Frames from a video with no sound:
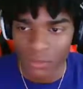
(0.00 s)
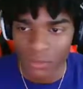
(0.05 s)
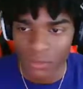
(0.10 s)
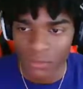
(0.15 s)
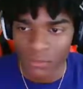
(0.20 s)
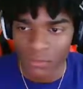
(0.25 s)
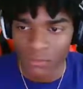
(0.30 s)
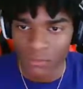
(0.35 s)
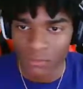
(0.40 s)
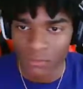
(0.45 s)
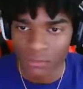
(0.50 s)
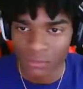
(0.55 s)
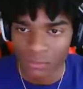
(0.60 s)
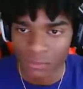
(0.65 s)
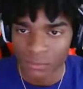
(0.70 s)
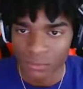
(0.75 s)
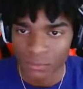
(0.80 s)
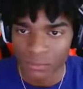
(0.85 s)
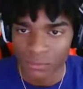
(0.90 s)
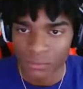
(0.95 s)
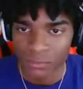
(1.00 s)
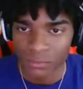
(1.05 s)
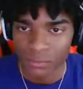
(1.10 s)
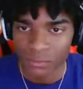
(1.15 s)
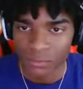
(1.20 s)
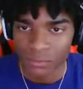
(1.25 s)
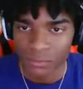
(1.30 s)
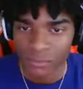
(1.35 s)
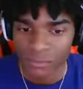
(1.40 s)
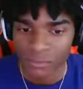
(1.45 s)
for his true setup.
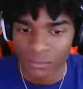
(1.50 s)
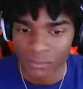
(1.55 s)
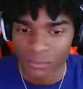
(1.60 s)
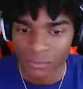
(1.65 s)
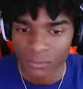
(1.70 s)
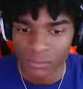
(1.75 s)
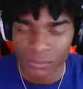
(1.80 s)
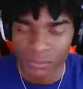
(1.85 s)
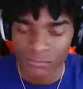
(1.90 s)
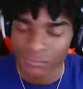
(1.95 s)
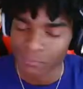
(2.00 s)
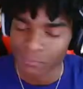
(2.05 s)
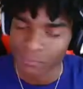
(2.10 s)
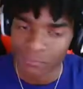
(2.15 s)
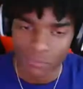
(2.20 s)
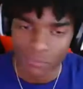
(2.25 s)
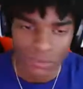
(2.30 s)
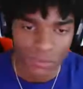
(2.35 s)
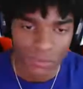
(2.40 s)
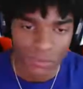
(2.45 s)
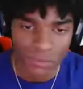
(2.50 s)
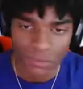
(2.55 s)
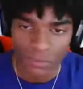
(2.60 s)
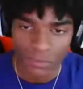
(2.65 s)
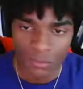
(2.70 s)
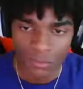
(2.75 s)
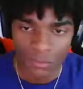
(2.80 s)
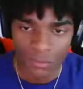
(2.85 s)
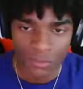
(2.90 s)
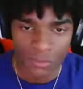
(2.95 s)
Kaboom.
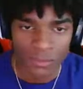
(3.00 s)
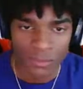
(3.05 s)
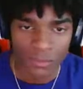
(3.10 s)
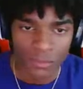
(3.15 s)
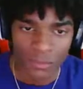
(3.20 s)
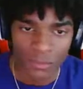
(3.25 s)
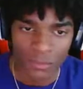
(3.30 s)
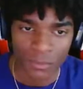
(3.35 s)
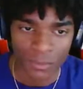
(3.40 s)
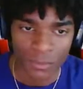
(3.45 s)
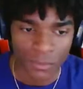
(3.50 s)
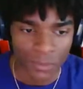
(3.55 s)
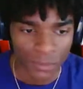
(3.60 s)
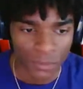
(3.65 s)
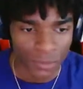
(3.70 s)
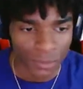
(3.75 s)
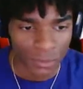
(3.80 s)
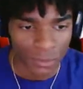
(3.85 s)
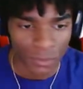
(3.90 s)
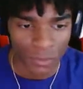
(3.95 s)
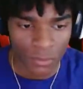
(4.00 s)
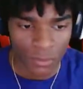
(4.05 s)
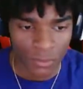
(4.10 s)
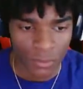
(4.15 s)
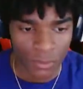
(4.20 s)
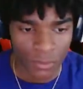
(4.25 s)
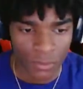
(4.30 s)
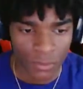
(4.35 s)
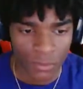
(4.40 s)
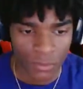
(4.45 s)
Max Strus doing
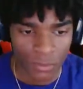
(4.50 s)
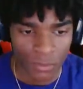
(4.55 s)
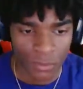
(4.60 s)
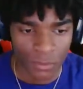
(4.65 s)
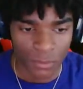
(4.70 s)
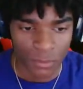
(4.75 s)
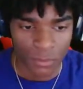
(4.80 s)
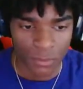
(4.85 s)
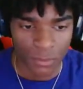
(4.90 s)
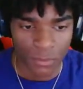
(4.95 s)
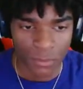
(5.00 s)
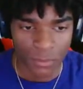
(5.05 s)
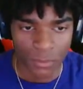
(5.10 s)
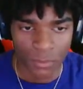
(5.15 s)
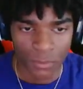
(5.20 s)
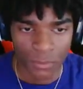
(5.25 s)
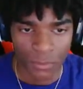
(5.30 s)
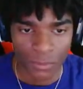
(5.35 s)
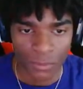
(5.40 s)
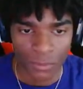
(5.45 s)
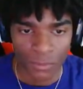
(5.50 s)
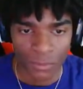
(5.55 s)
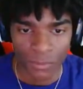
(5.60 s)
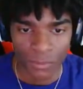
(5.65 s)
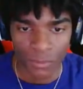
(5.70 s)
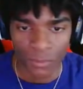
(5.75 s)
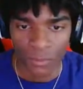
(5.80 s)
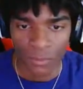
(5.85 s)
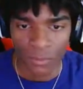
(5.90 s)
what he does best, the hero.